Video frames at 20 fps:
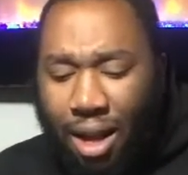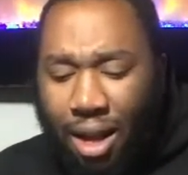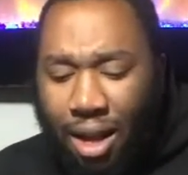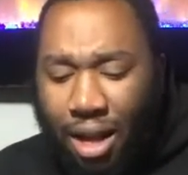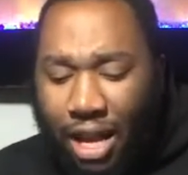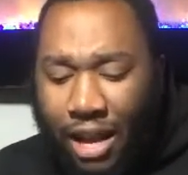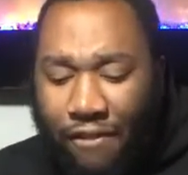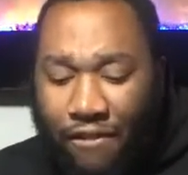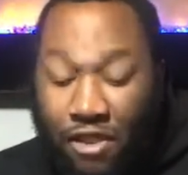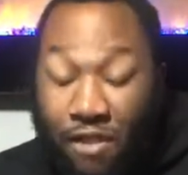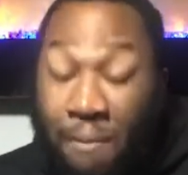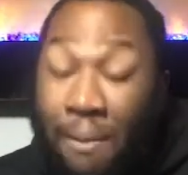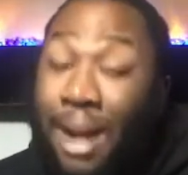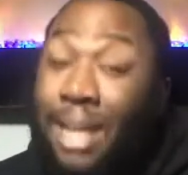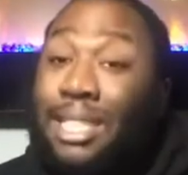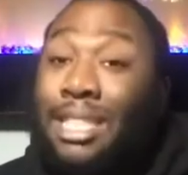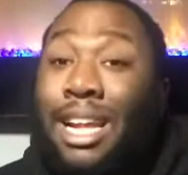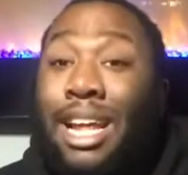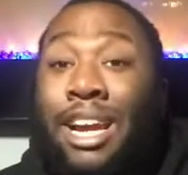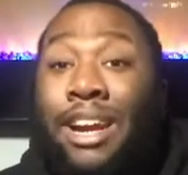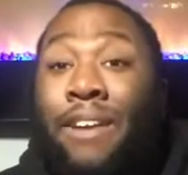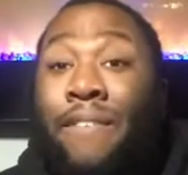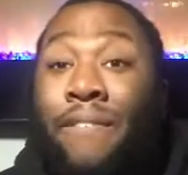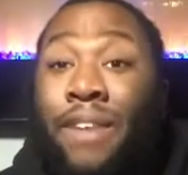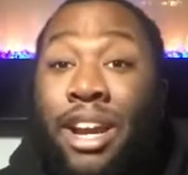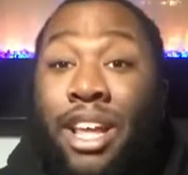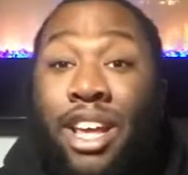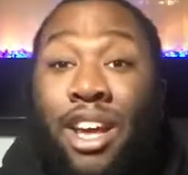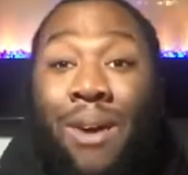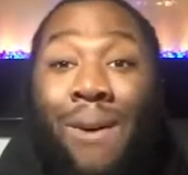If you made it to the end of the
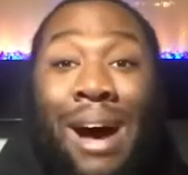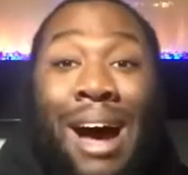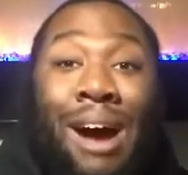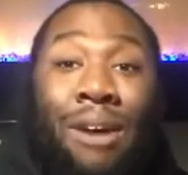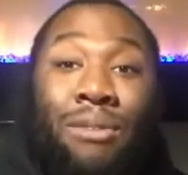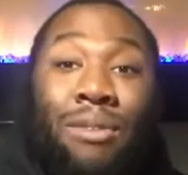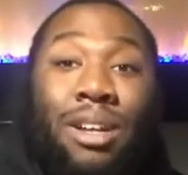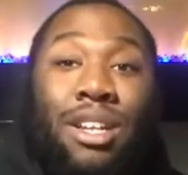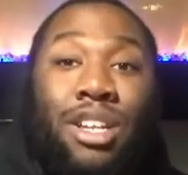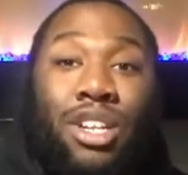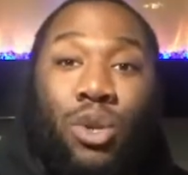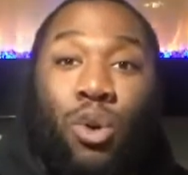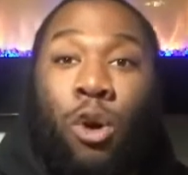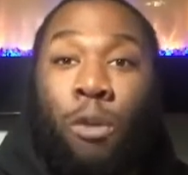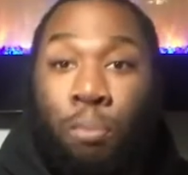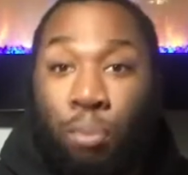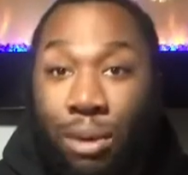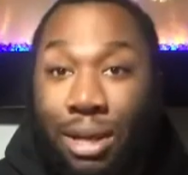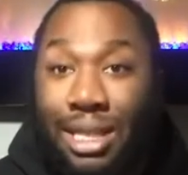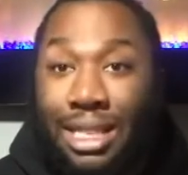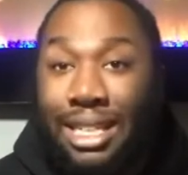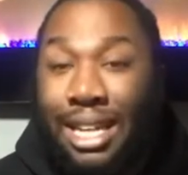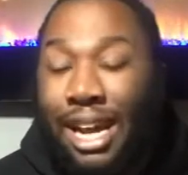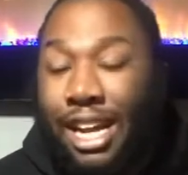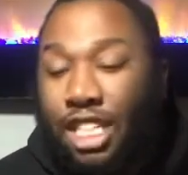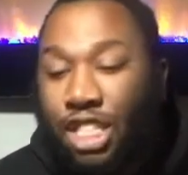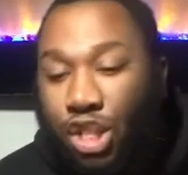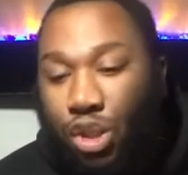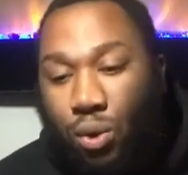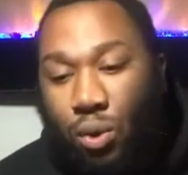video, I really do
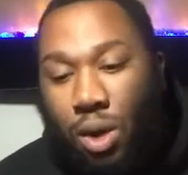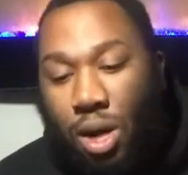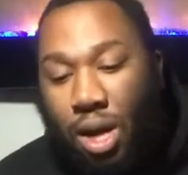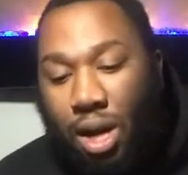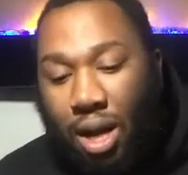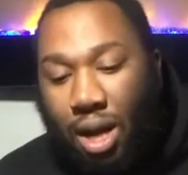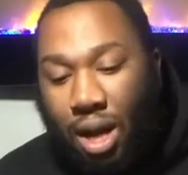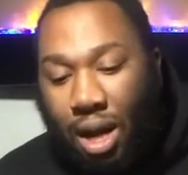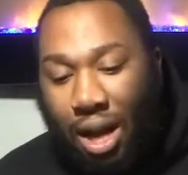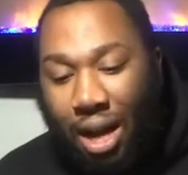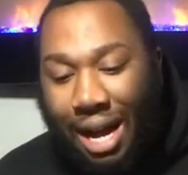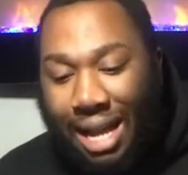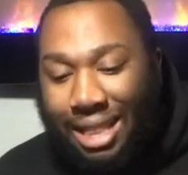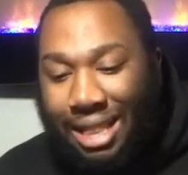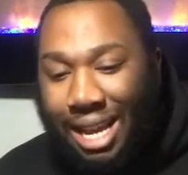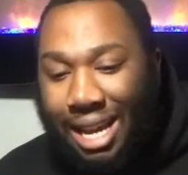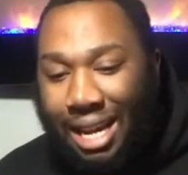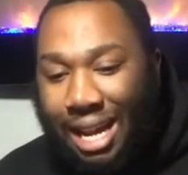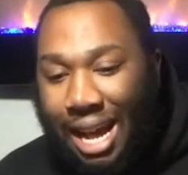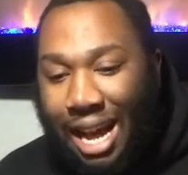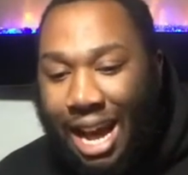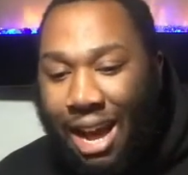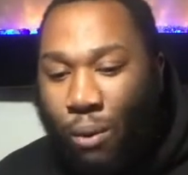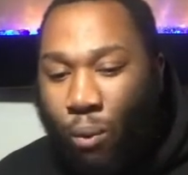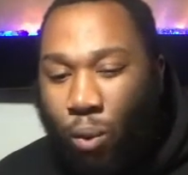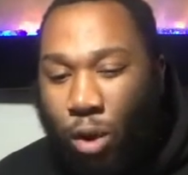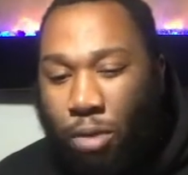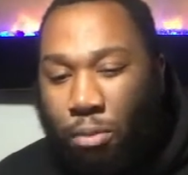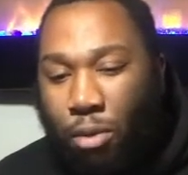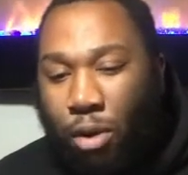appreciate you. I think I
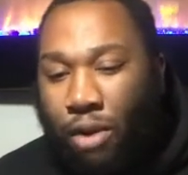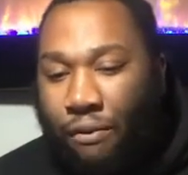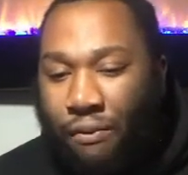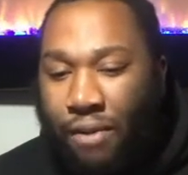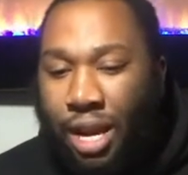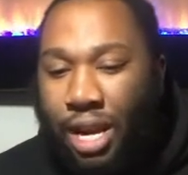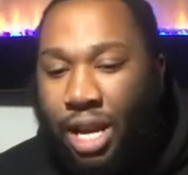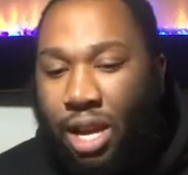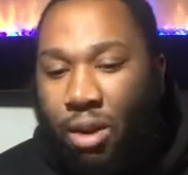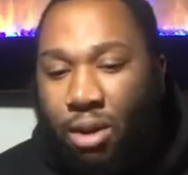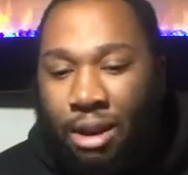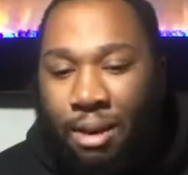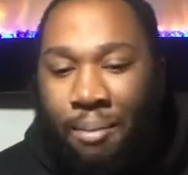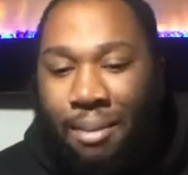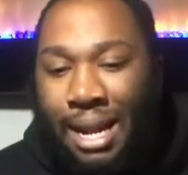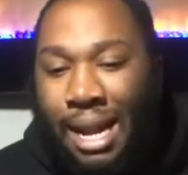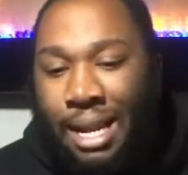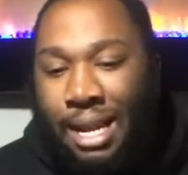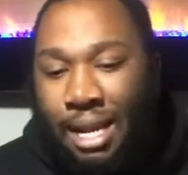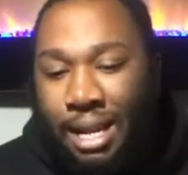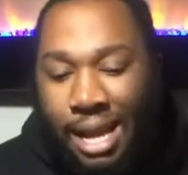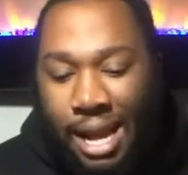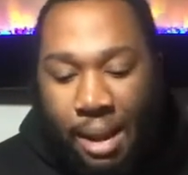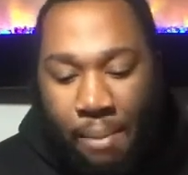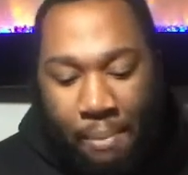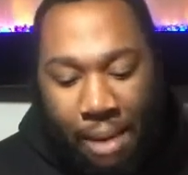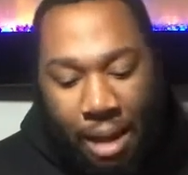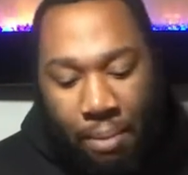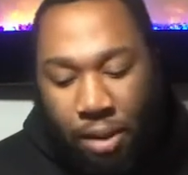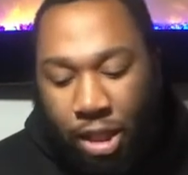have one more video coming out today,
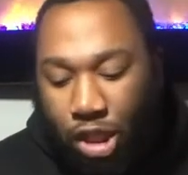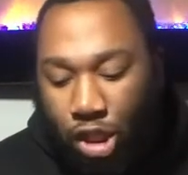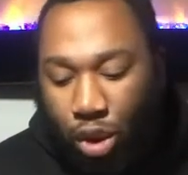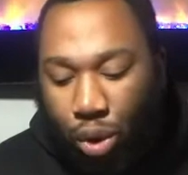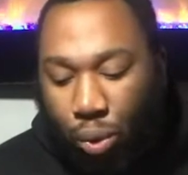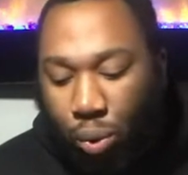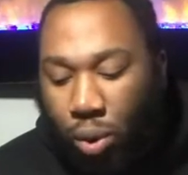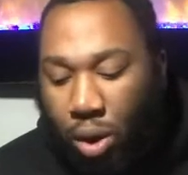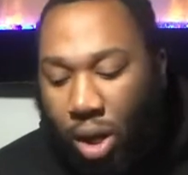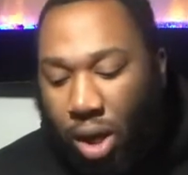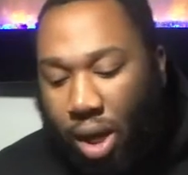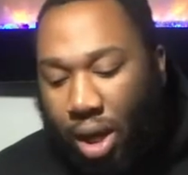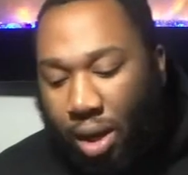maybe two.